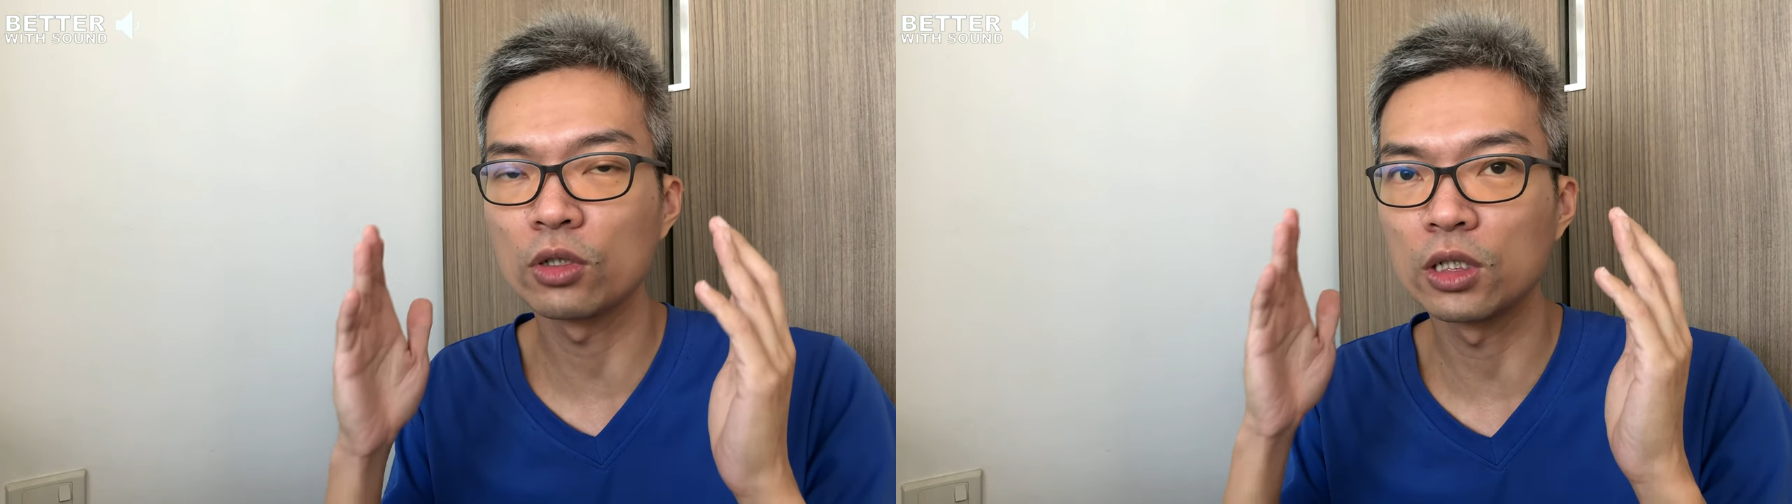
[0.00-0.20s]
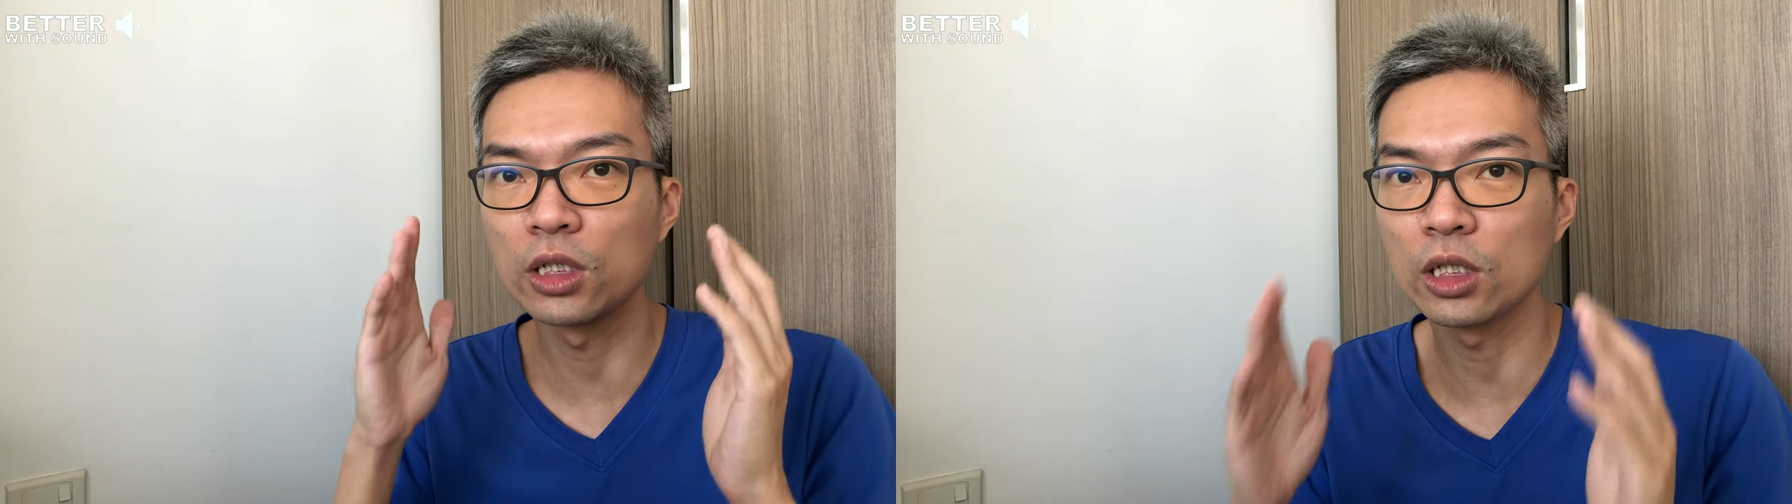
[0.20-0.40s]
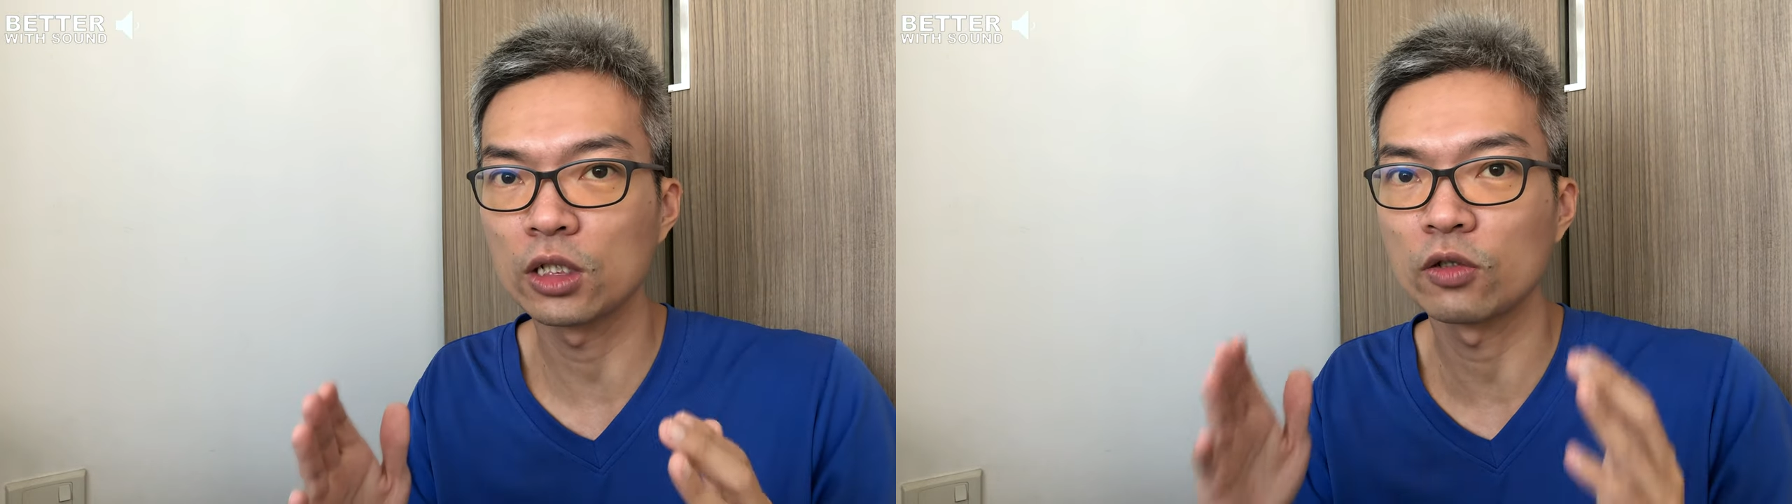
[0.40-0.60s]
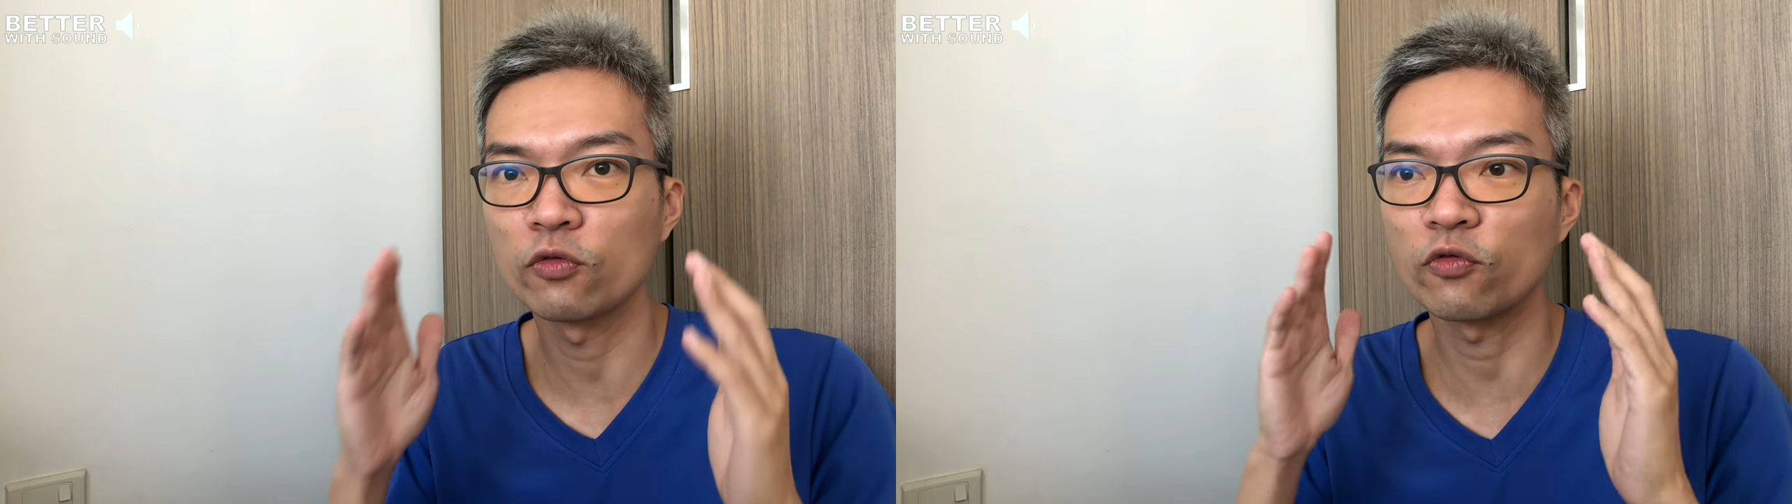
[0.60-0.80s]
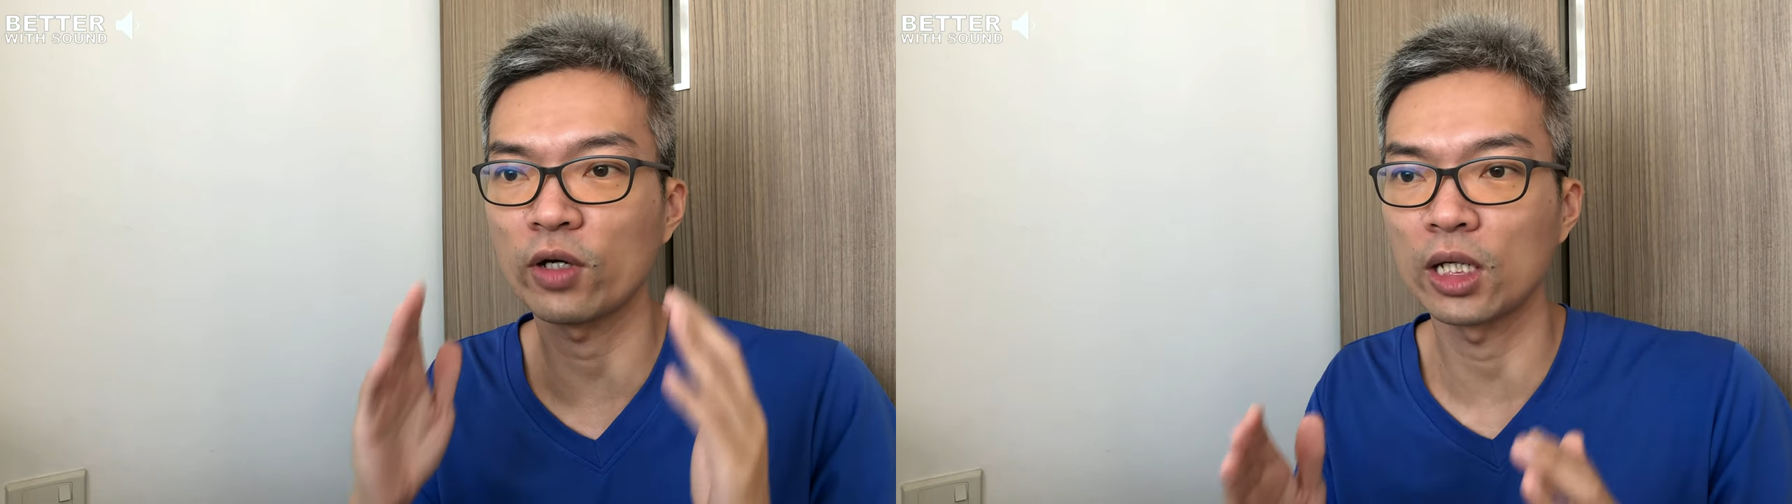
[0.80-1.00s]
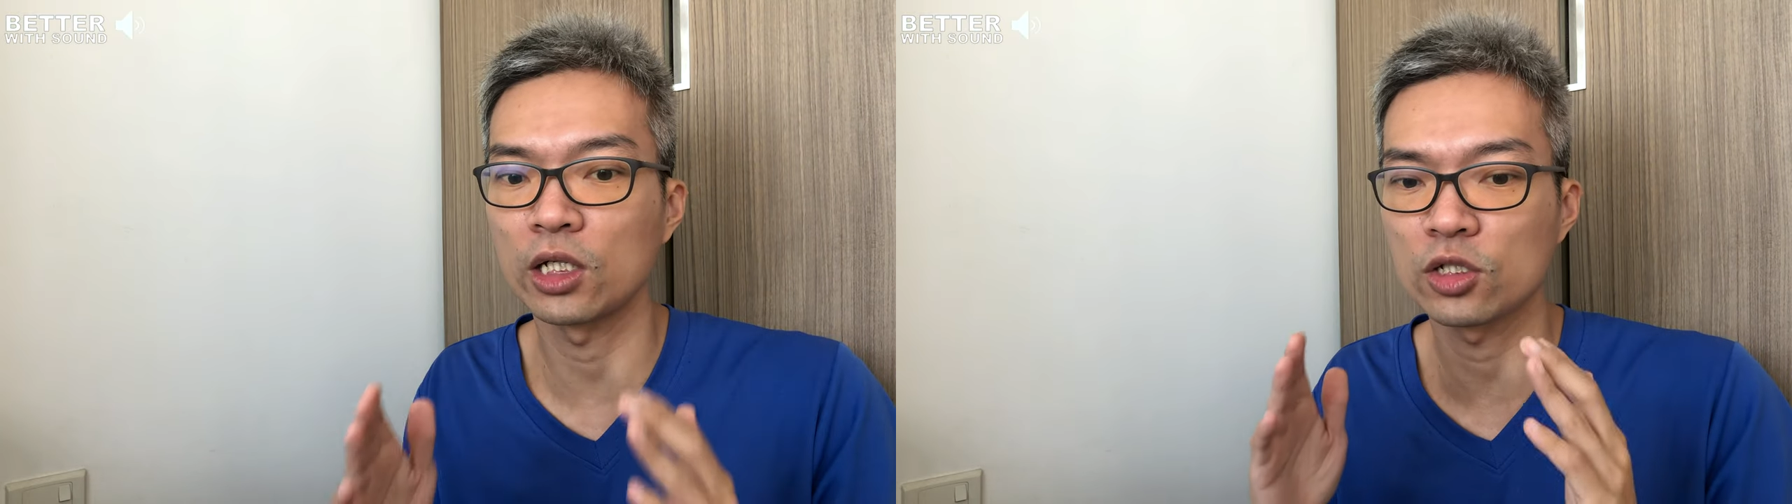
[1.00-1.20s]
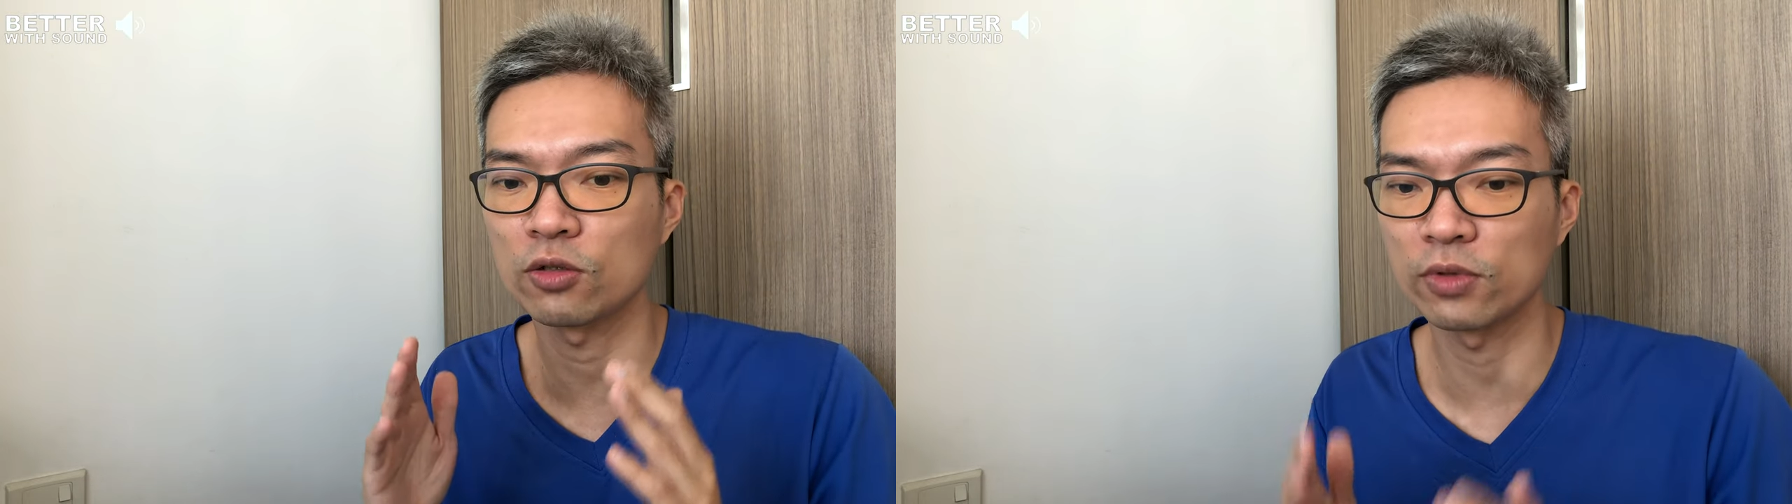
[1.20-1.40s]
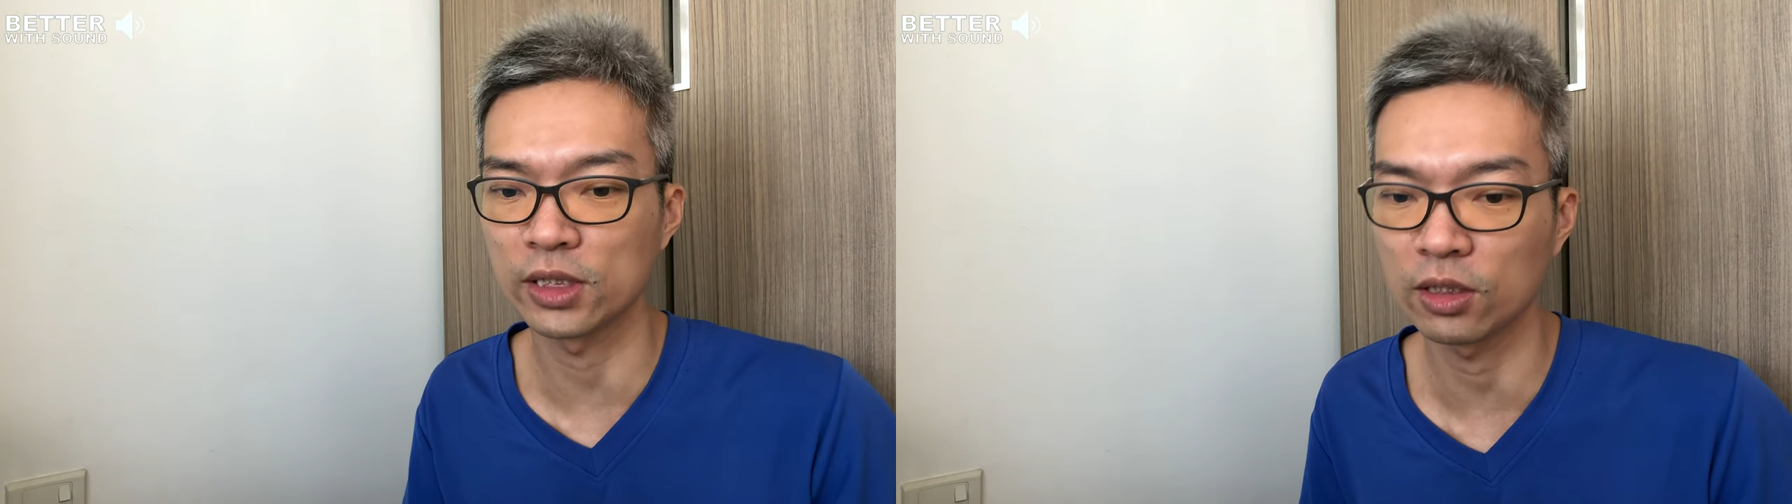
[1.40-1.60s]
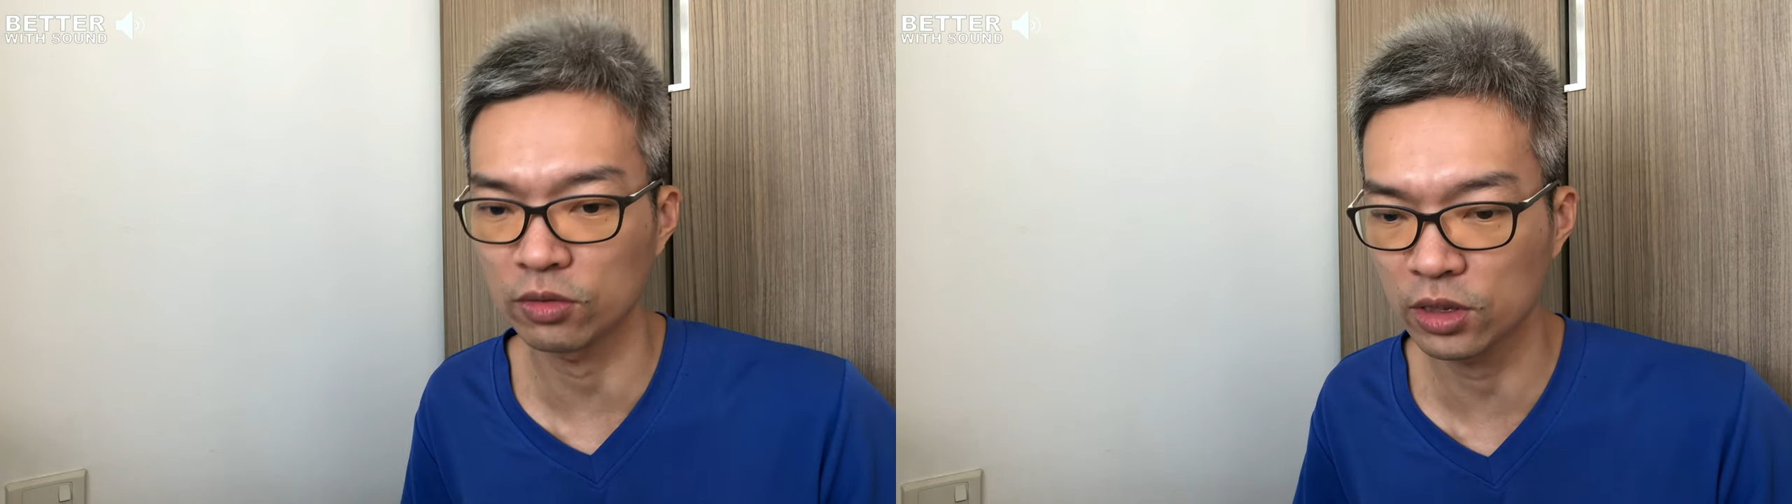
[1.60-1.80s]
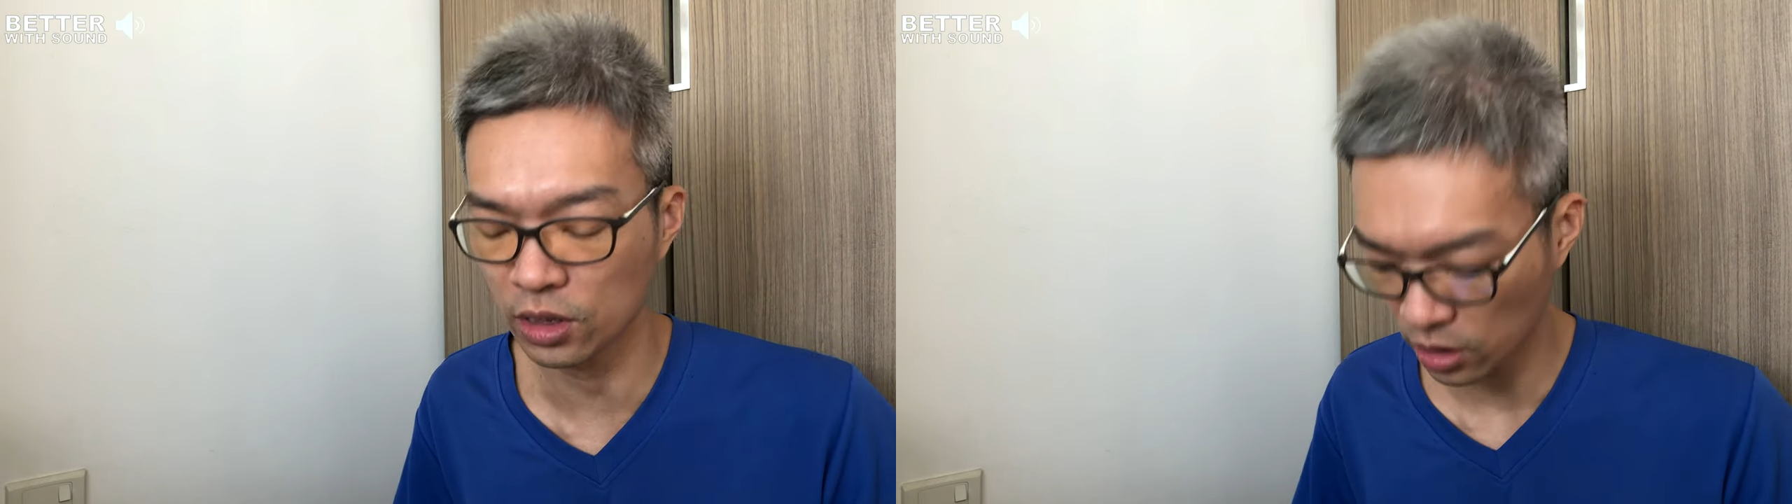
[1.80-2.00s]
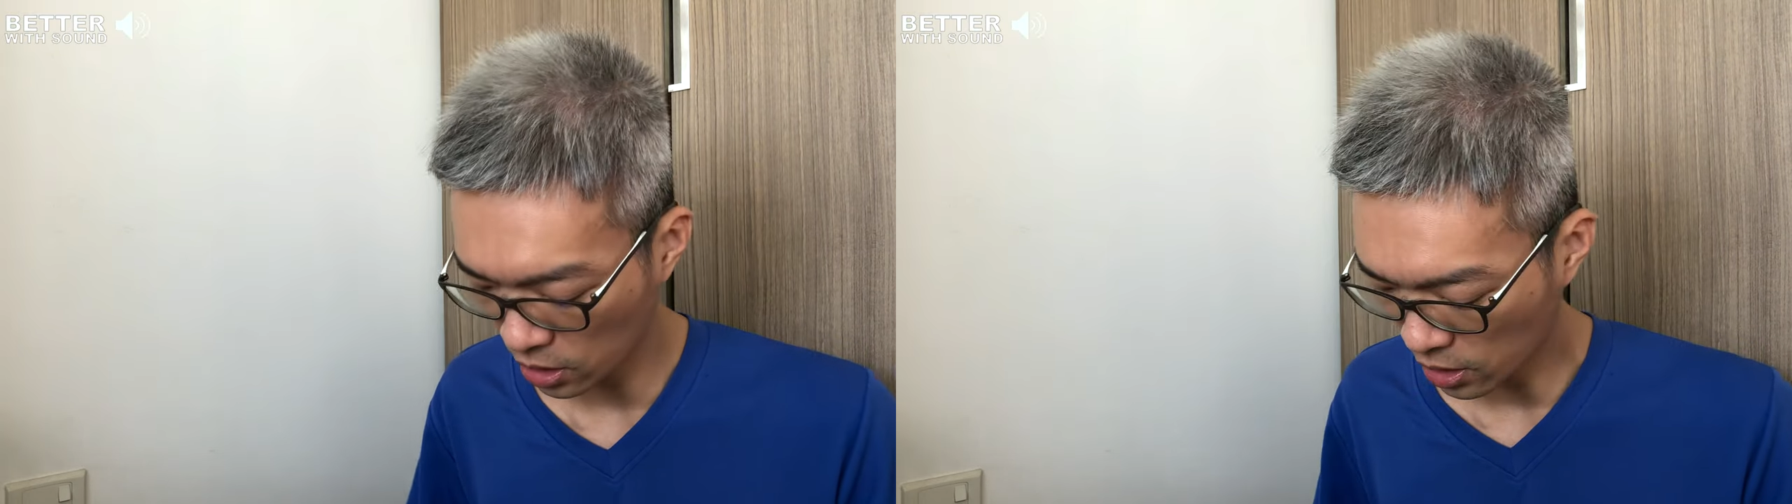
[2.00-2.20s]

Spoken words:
year financial results.